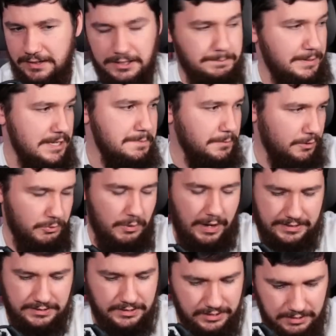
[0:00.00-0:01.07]
like people who were
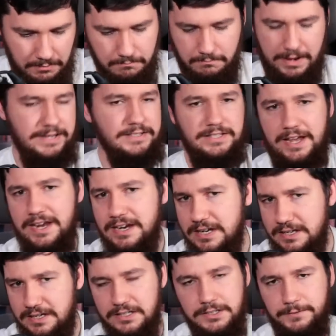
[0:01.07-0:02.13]
actually
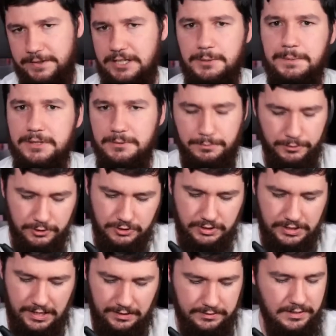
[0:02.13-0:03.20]
maintaining and developing the
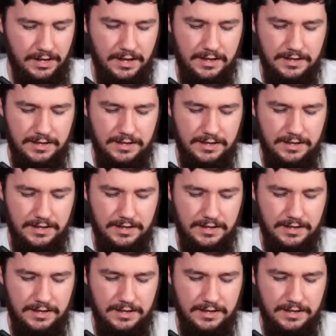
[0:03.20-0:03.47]
project.